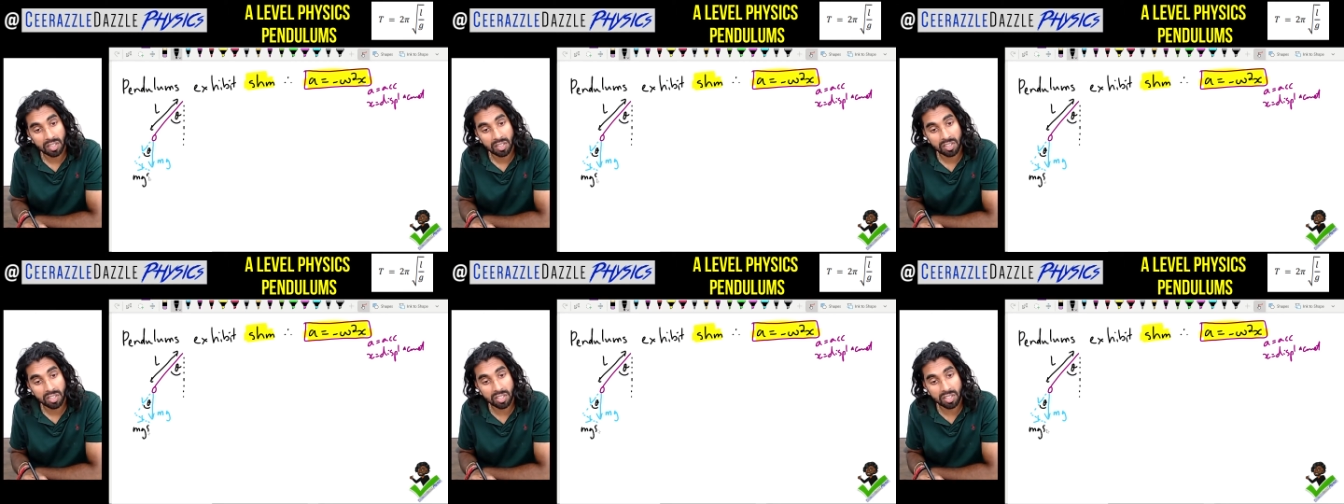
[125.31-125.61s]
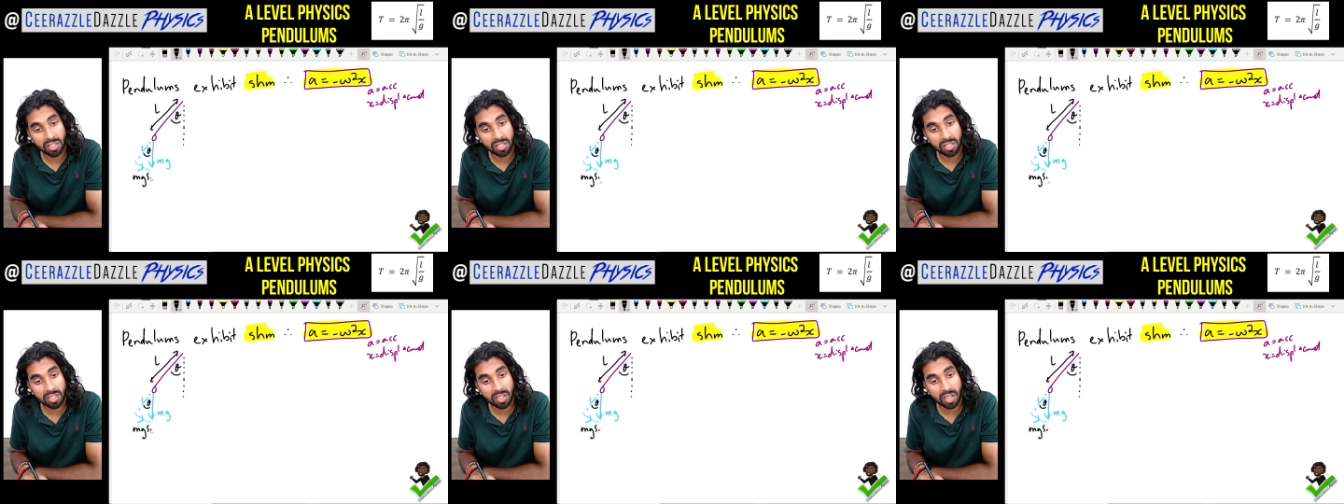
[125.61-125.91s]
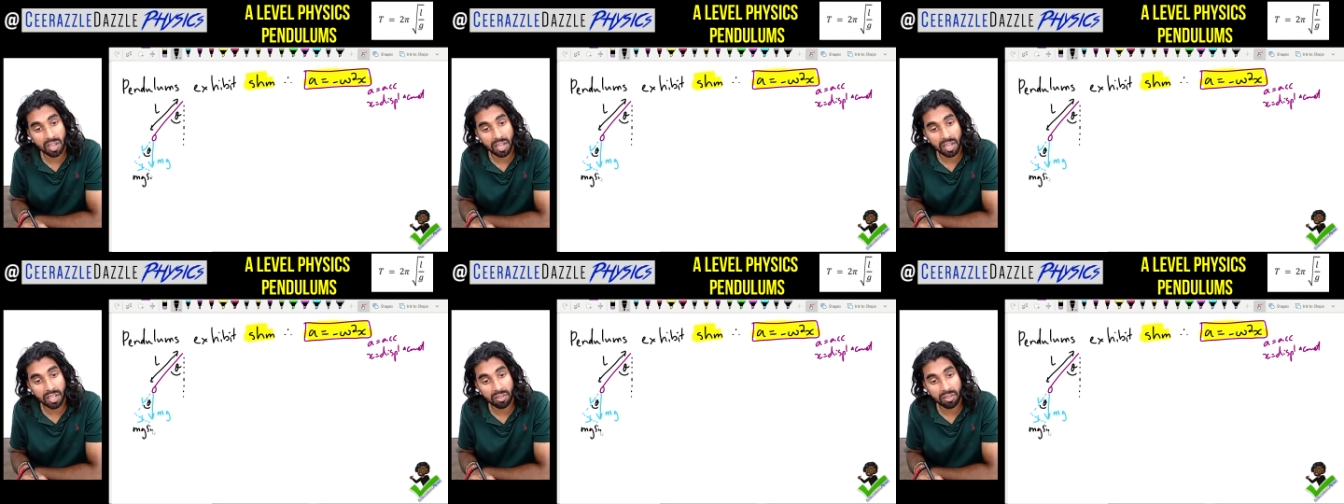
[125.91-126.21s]

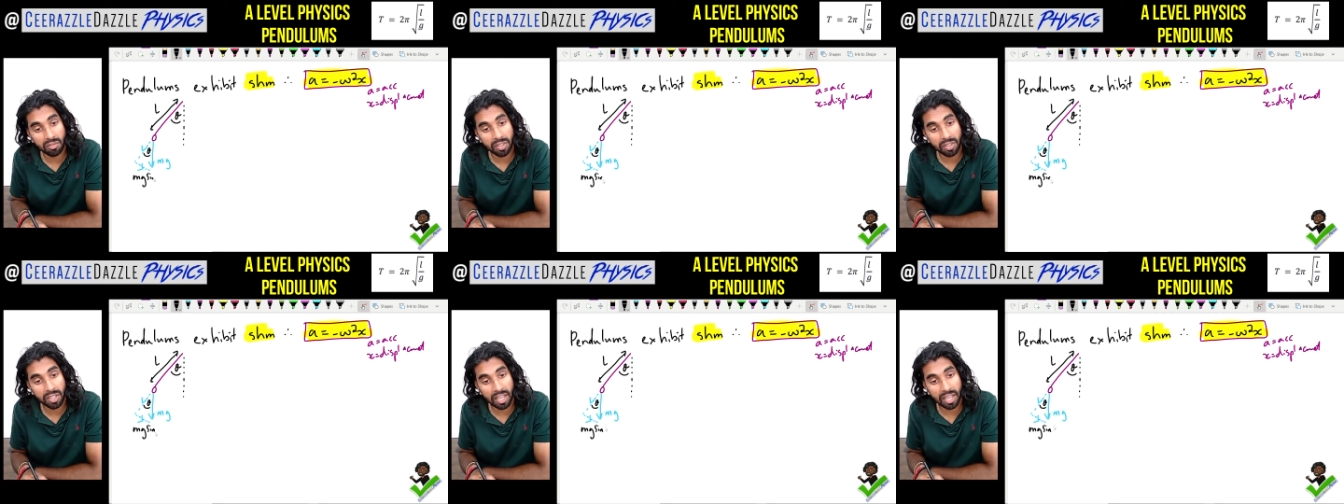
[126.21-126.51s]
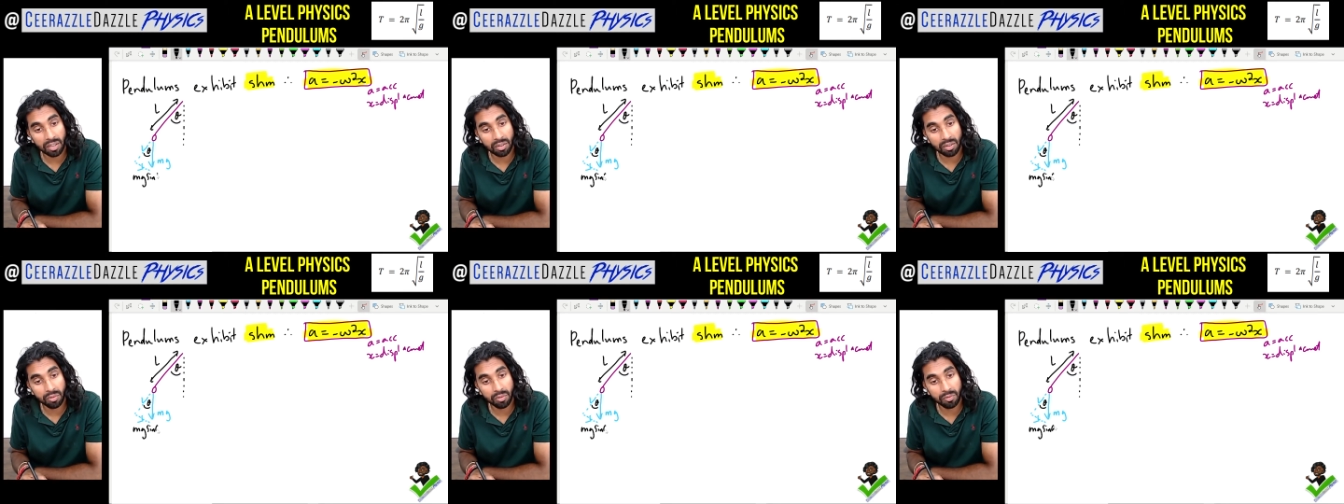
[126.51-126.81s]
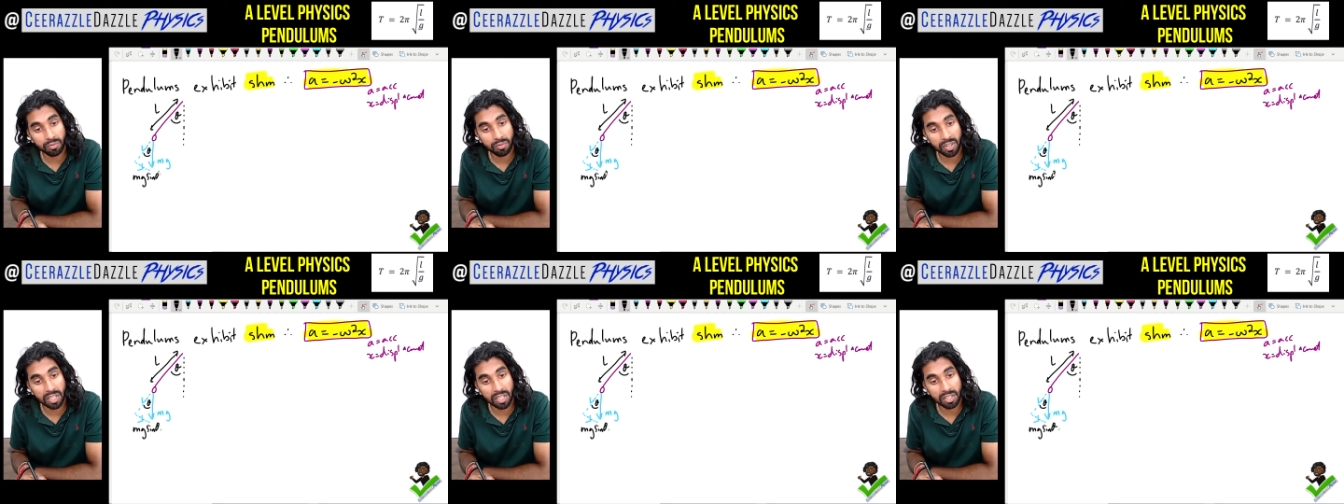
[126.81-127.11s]
sine of the angle
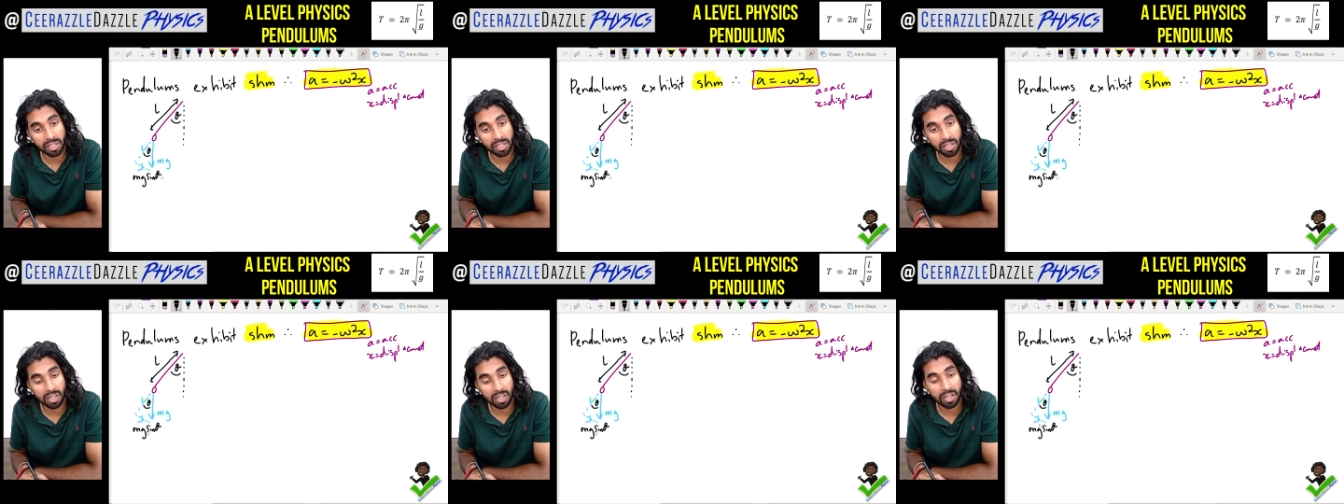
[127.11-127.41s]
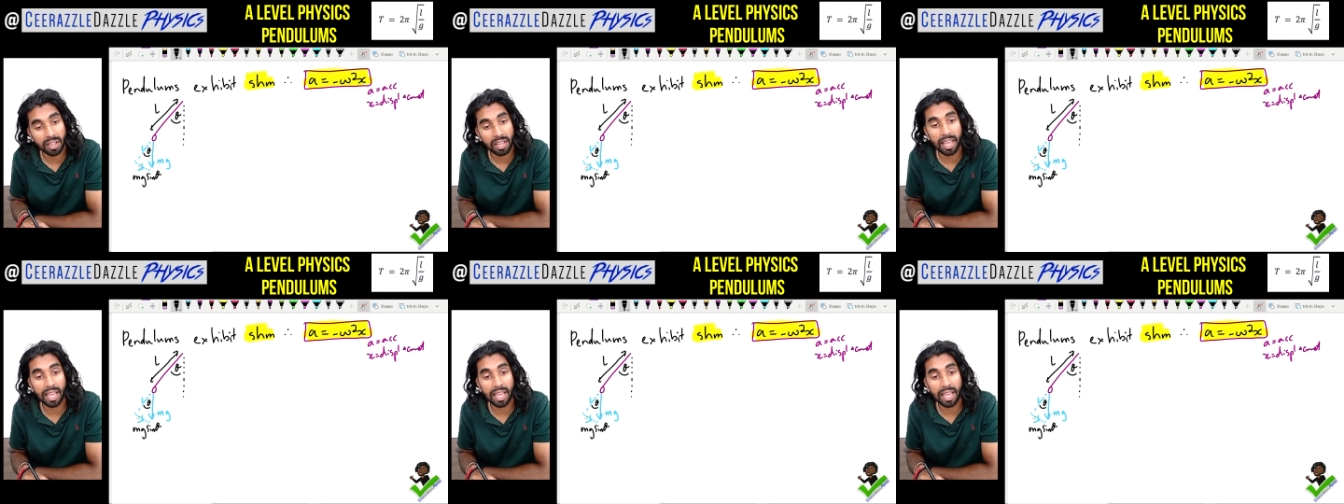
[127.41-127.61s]
theta.